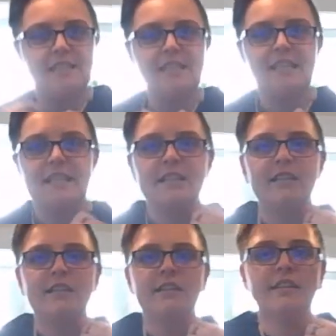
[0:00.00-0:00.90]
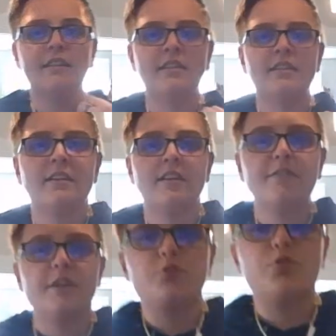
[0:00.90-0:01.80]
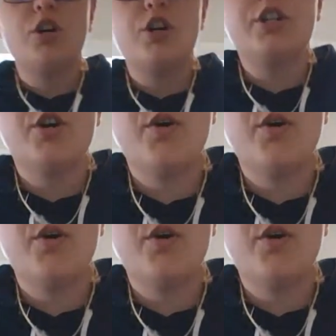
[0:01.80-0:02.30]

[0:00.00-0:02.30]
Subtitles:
seed that you could